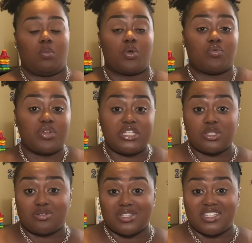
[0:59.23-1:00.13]
What
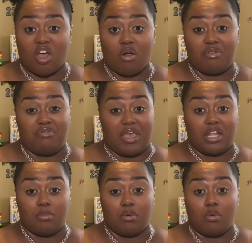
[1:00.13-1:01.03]
resources are
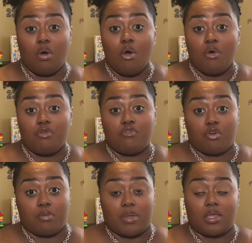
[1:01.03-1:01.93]
available
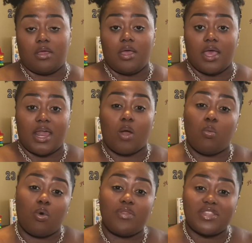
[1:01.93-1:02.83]
for me? And I
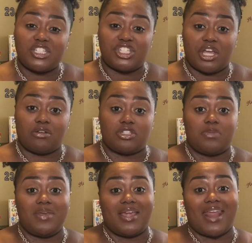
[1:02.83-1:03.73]
want this channel to be an